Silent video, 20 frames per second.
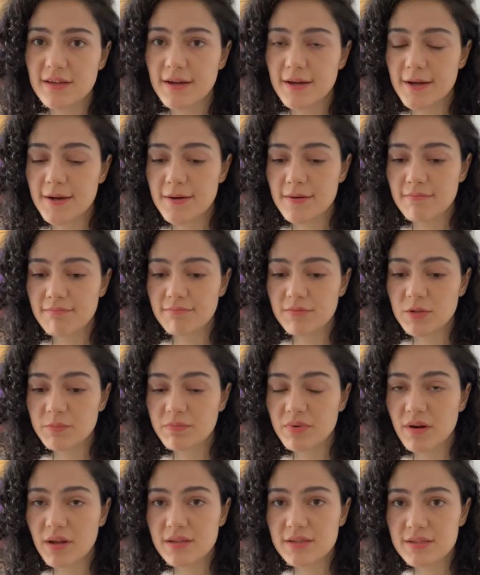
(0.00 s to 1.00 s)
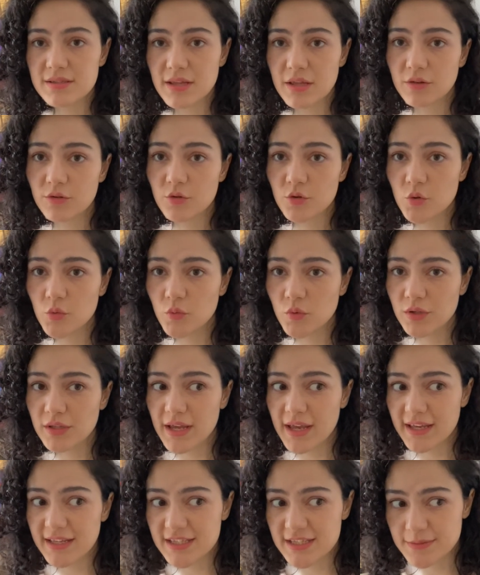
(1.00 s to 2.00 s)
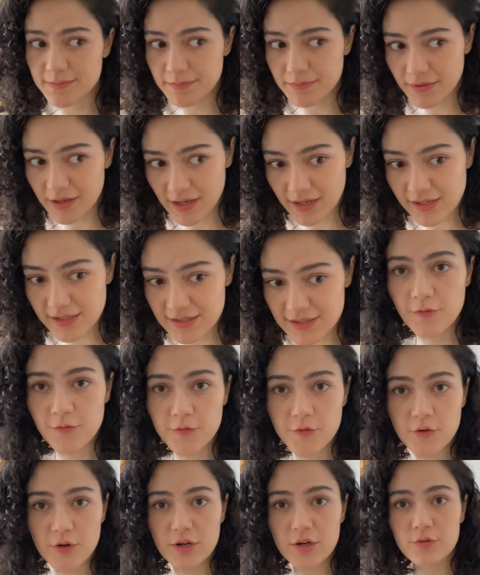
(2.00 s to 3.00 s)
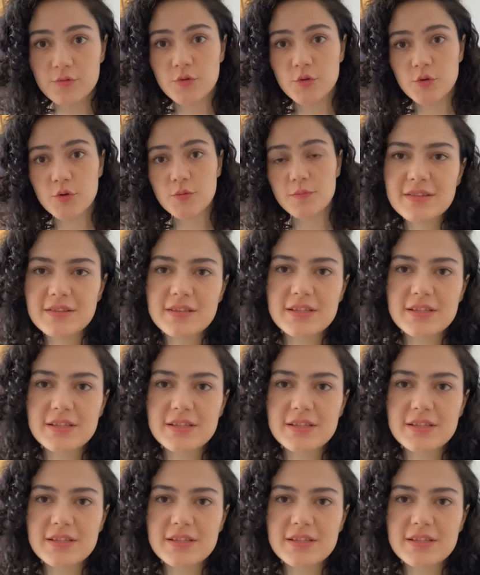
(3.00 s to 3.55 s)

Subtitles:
The prices that you will expect for a room.